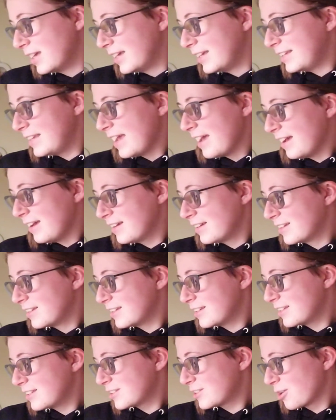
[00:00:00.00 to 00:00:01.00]
Yeah,
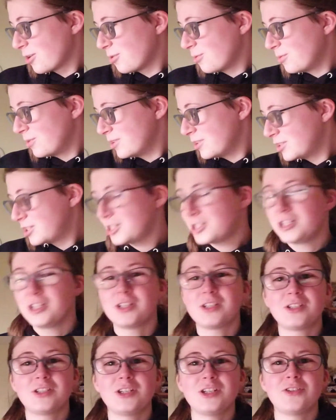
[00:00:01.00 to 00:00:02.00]
so
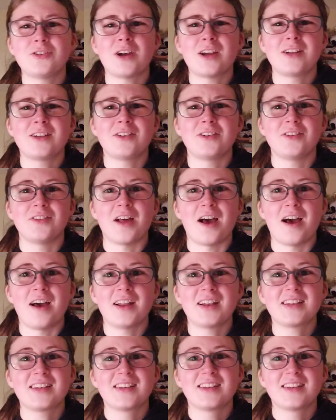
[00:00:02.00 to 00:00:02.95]
she tried to do that.